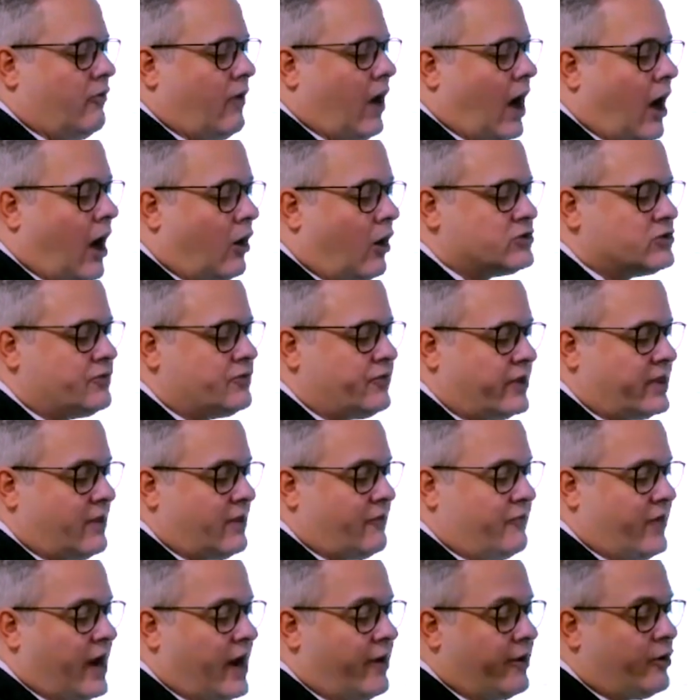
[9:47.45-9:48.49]
also with a
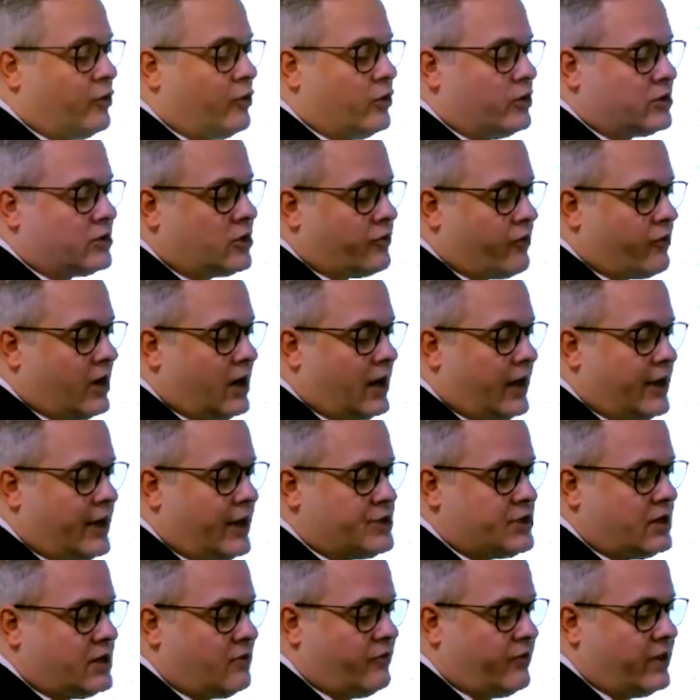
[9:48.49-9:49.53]
very good
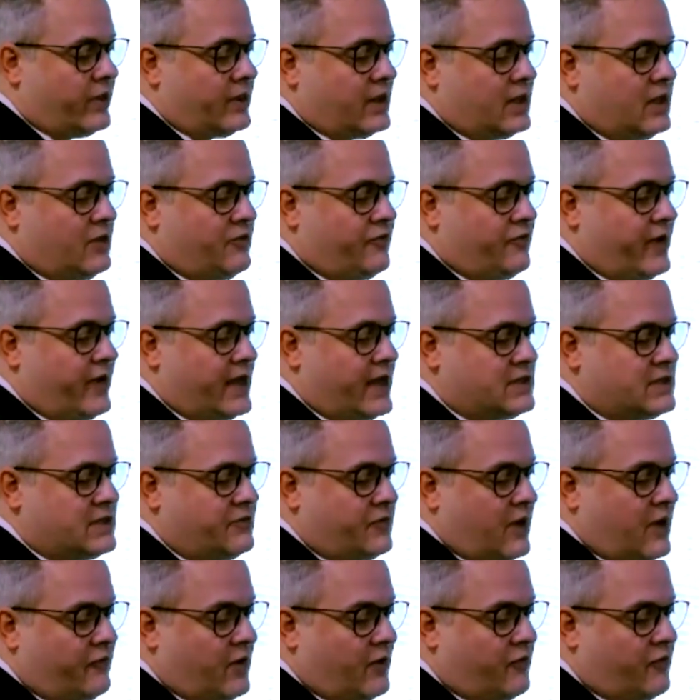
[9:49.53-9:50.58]
correlation with invasive
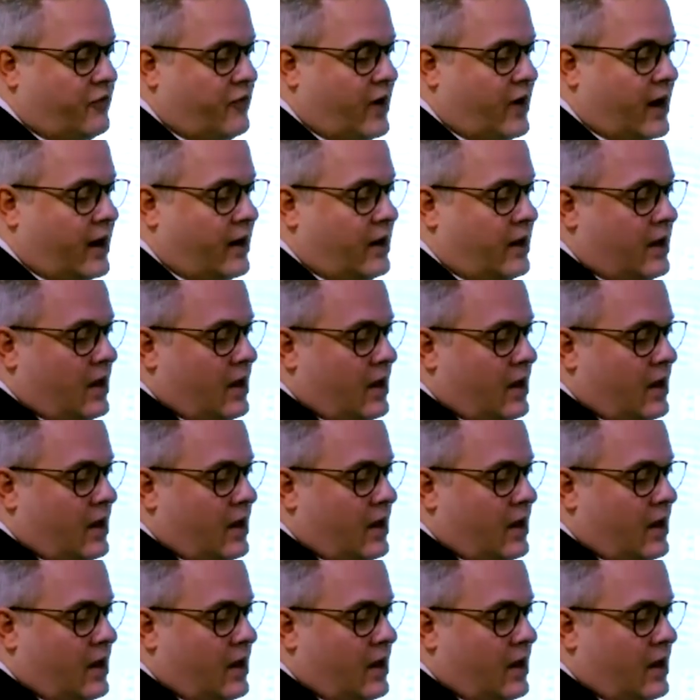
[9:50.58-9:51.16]
FFR,